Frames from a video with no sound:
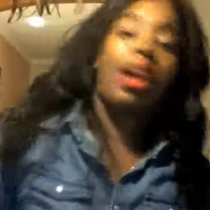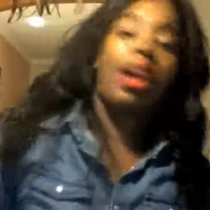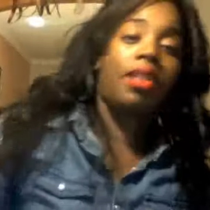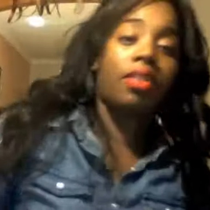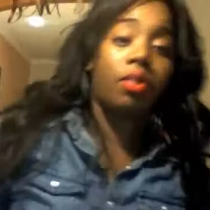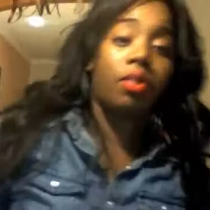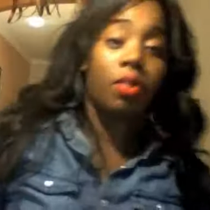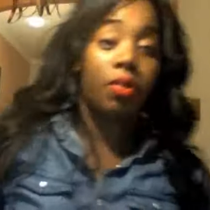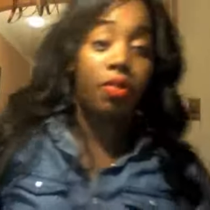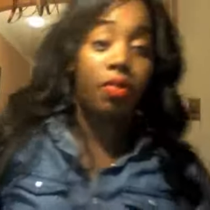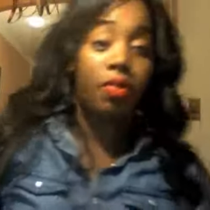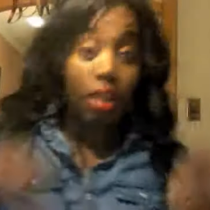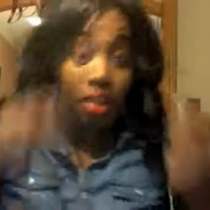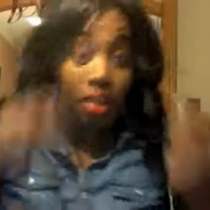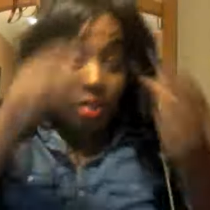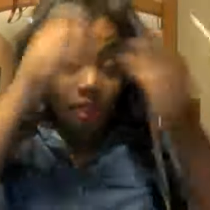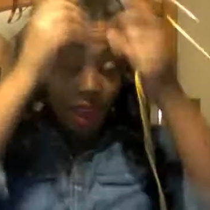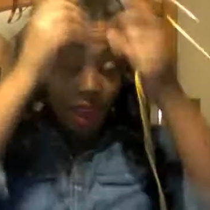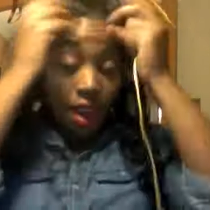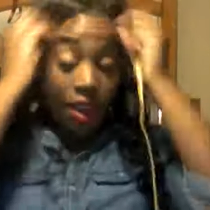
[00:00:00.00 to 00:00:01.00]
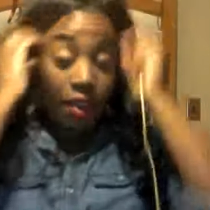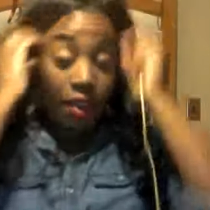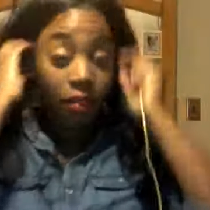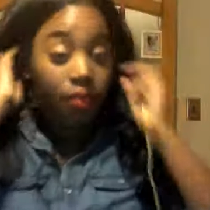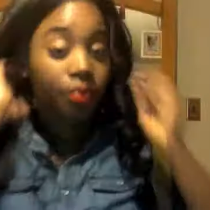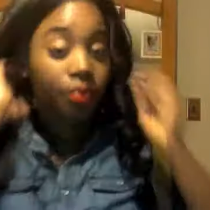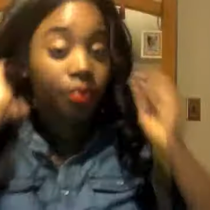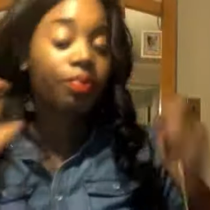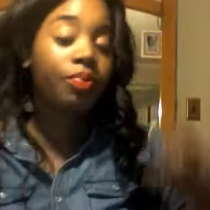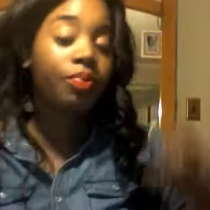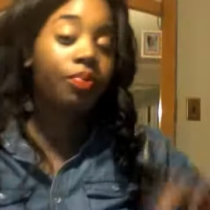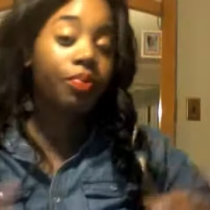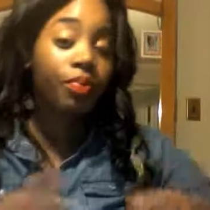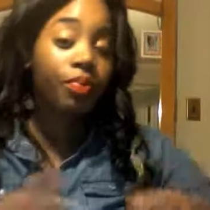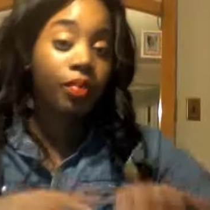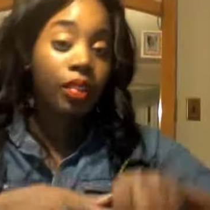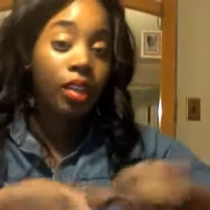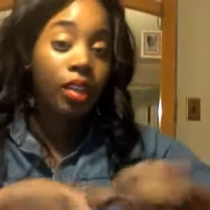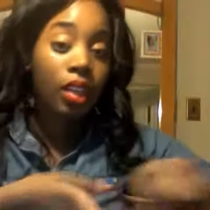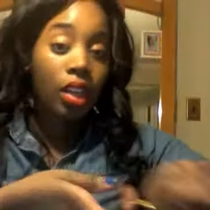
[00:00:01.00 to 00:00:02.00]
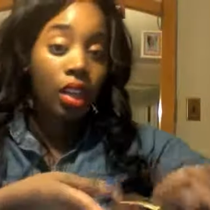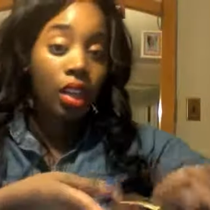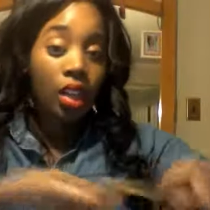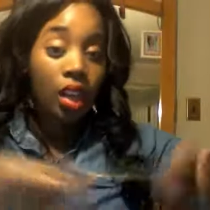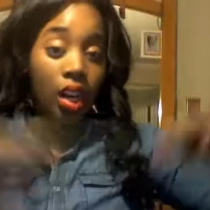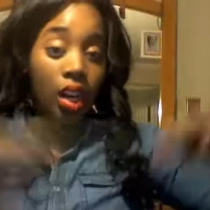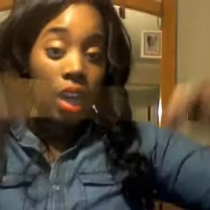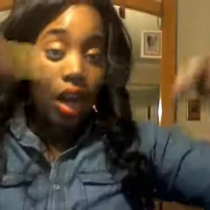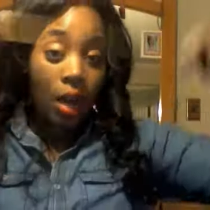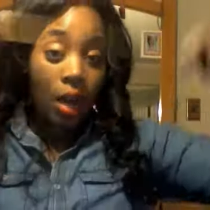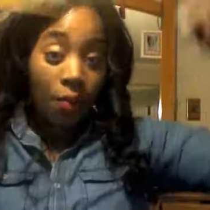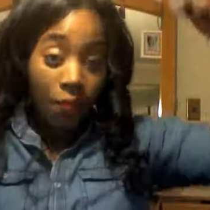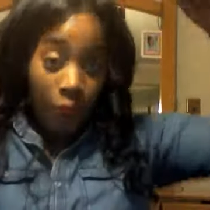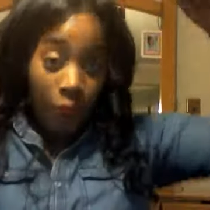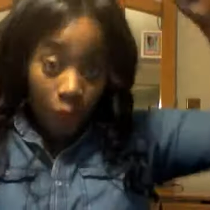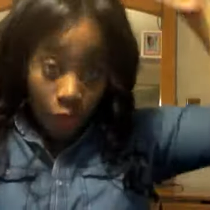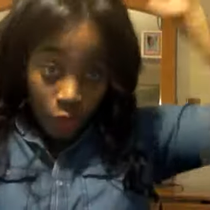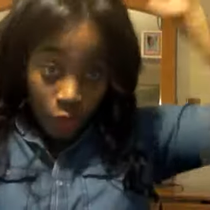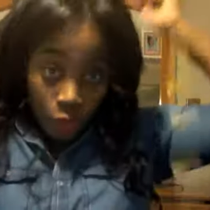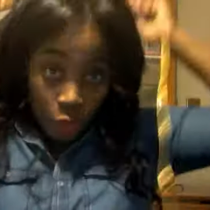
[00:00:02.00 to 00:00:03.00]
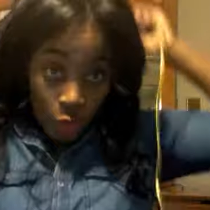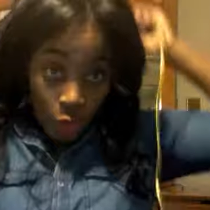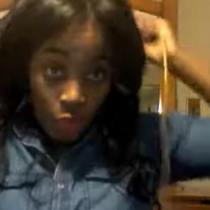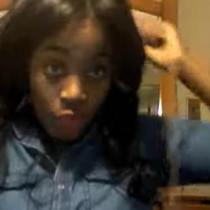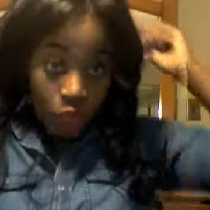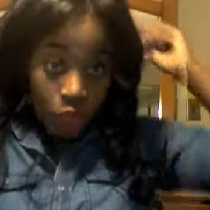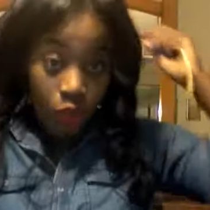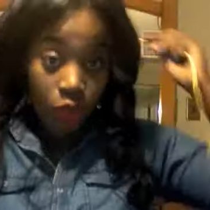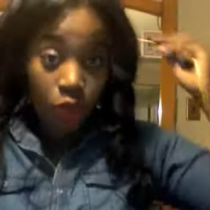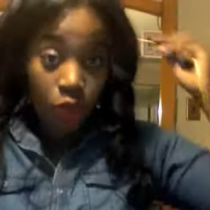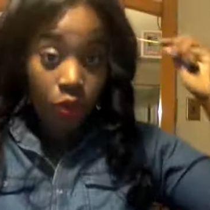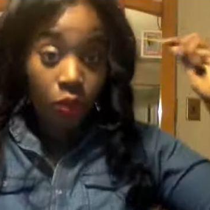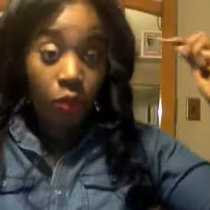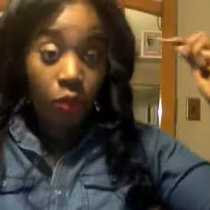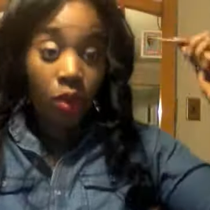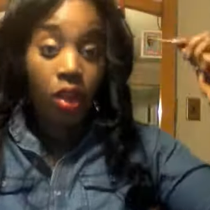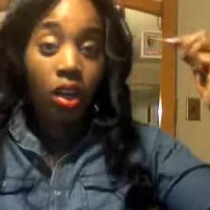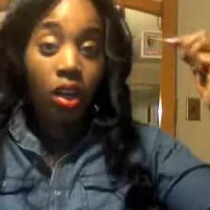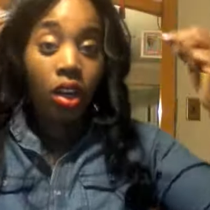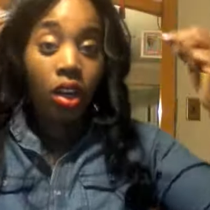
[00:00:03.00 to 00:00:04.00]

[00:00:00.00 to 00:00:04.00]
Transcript: after we've done that, I'm first going to